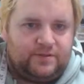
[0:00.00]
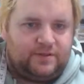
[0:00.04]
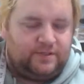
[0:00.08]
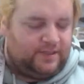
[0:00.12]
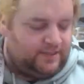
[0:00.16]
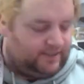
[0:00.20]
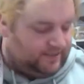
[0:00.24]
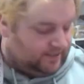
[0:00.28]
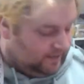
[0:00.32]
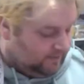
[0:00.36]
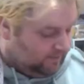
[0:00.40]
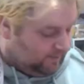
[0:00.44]

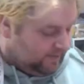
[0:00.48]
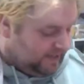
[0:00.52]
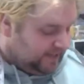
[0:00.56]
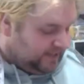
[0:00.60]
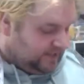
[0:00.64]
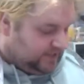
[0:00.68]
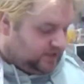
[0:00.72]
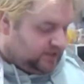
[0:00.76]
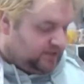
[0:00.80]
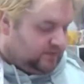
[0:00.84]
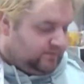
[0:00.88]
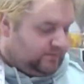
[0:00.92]
Is it a
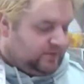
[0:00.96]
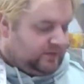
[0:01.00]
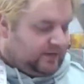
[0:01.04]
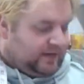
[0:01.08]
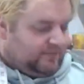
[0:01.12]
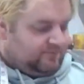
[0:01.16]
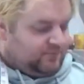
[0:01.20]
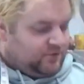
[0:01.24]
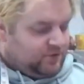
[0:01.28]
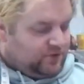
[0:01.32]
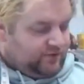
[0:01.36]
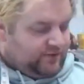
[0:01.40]
medium?
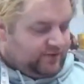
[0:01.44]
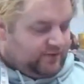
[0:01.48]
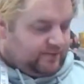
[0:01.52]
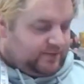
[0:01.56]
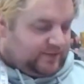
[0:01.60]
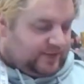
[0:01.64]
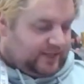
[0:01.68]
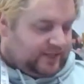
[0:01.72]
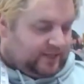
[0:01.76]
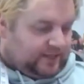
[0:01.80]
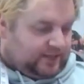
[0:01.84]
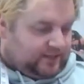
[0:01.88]
I'm sure it
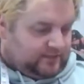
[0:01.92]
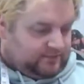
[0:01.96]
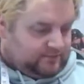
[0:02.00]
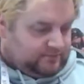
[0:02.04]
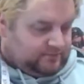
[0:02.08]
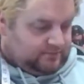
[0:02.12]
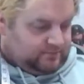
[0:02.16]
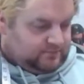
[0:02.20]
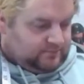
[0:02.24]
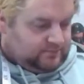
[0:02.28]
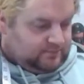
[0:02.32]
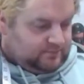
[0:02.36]
was like a.
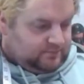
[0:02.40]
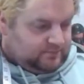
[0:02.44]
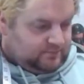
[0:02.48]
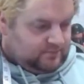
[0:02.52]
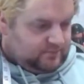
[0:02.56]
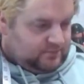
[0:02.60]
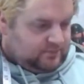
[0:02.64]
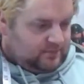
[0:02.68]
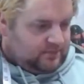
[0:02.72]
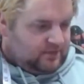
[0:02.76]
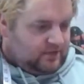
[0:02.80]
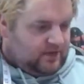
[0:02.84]

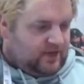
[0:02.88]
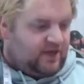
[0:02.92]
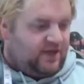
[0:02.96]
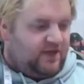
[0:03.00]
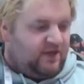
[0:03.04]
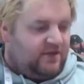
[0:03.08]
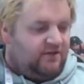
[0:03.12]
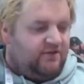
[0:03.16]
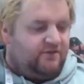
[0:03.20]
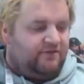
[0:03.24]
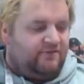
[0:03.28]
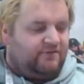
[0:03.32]

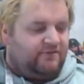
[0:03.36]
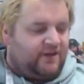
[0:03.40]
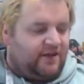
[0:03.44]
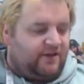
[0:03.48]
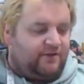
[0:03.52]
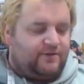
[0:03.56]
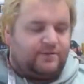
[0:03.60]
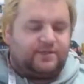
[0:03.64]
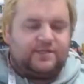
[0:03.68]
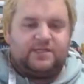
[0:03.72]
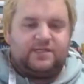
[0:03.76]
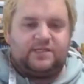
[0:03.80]
Oh no,
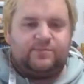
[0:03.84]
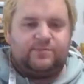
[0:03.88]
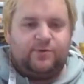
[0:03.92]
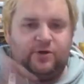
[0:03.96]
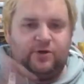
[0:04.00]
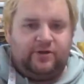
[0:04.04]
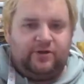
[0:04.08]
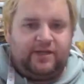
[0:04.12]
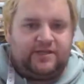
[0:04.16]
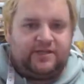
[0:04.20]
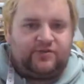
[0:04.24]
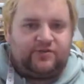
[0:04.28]
it was a
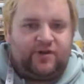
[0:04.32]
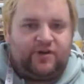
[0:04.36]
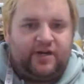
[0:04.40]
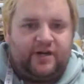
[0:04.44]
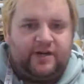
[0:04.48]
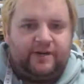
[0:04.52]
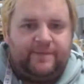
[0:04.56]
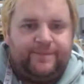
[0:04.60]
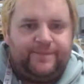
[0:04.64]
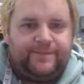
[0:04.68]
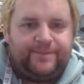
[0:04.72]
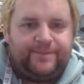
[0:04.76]
small. That's right.